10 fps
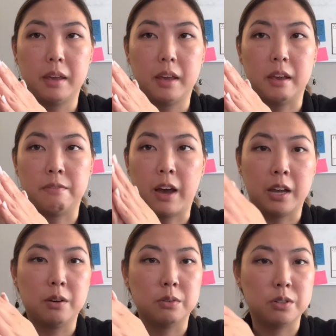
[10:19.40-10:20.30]
if I
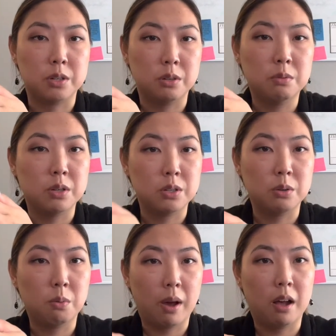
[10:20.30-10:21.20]
don't do and
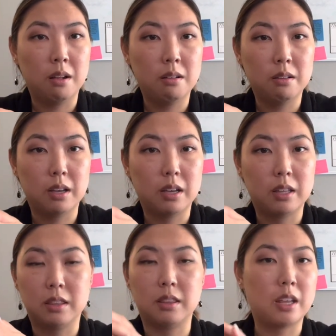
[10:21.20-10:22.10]
do well,
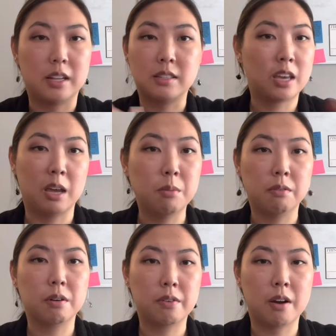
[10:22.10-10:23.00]
it's game
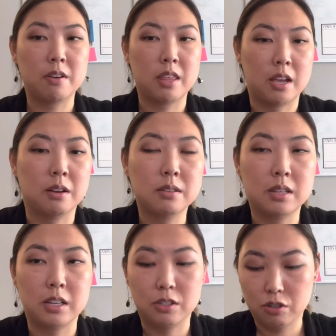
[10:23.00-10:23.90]
over for everything else,
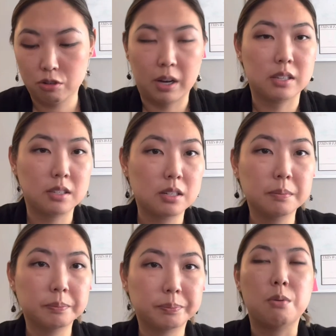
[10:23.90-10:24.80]
is trust.
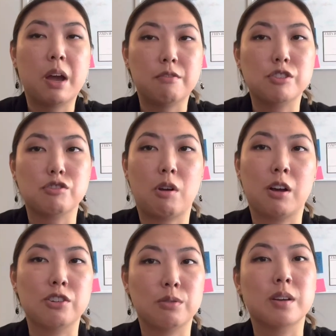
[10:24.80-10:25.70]
You have
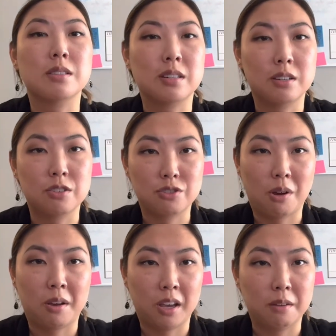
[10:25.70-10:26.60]
strong trust and
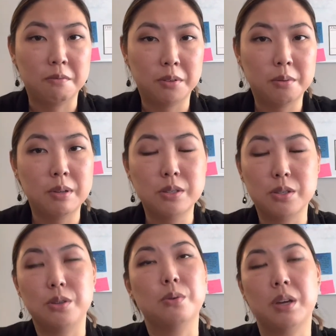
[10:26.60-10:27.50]
strong influence,
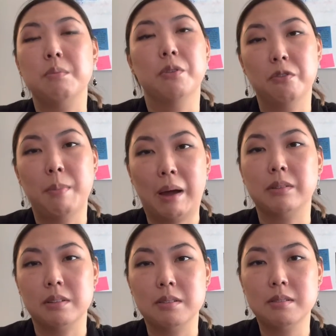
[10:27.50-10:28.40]
you can move
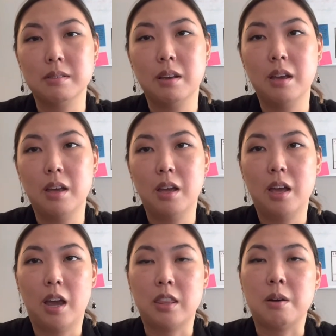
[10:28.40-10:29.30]
mountains.
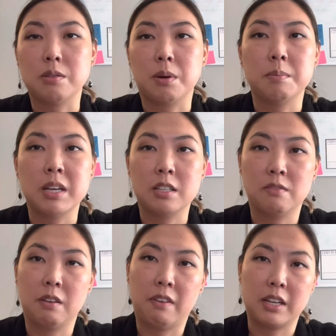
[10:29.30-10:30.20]
And that was one piece of
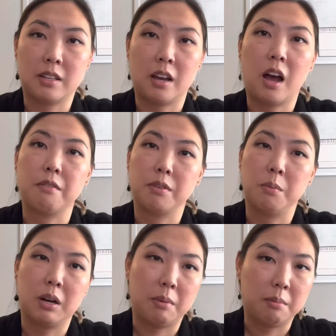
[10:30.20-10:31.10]
advice I got from
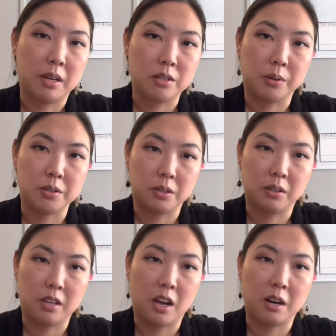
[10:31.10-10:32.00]
one of my mentors
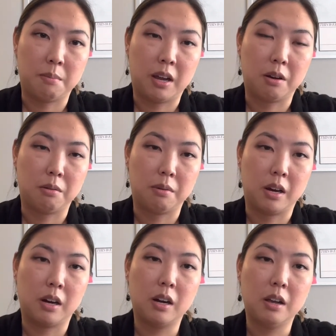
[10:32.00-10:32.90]
early on in my
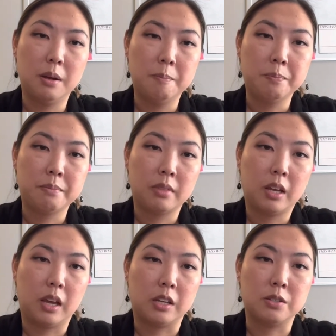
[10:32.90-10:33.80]
career.
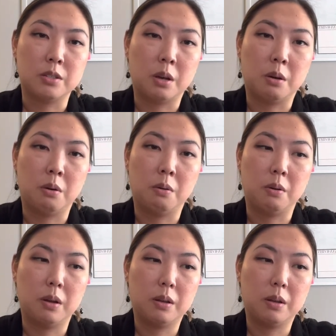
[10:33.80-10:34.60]
And so